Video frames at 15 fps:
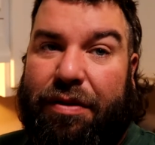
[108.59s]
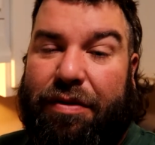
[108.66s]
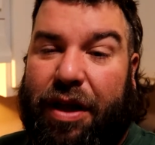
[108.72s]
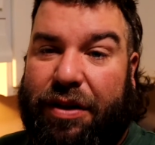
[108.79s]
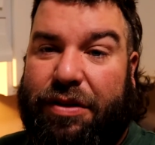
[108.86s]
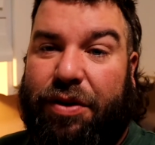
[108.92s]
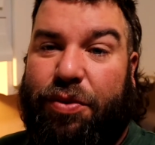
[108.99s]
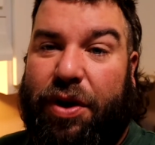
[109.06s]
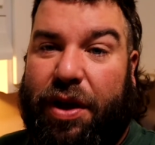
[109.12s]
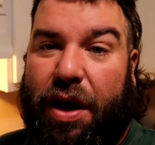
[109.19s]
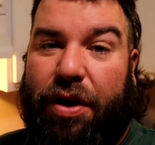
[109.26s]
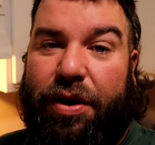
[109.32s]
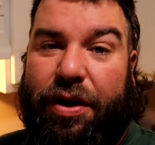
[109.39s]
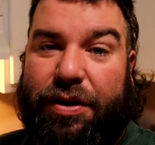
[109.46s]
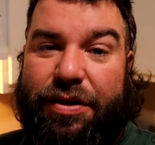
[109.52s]
That's a We
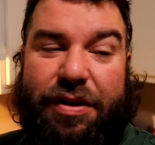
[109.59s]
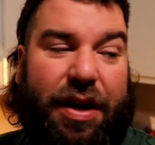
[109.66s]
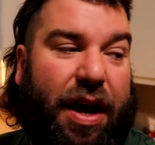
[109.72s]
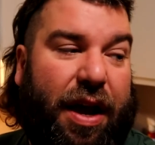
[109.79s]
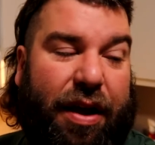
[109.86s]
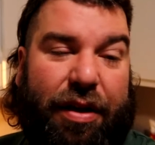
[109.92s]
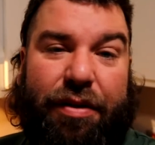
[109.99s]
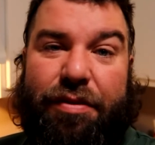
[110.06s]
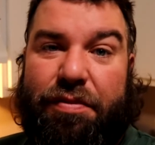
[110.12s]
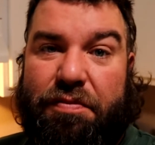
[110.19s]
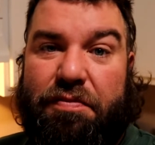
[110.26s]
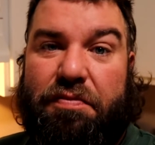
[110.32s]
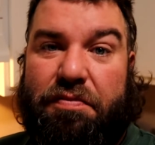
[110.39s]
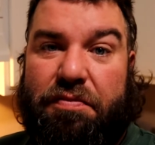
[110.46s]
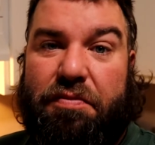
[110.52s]
Out Here style
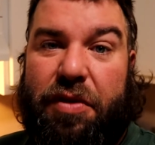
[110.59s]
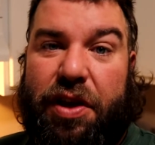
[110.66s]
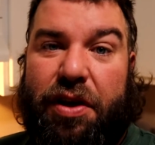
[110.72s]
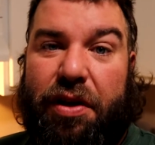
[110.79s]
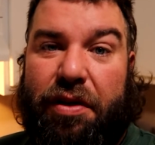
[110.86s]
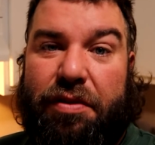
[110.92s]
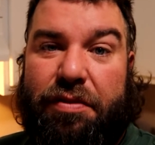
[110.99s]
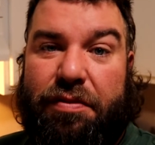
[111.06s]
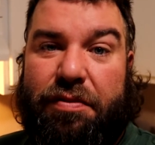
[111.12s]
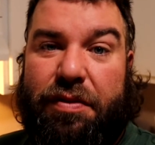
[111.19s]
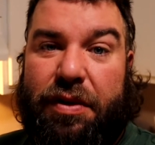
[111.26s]
meal.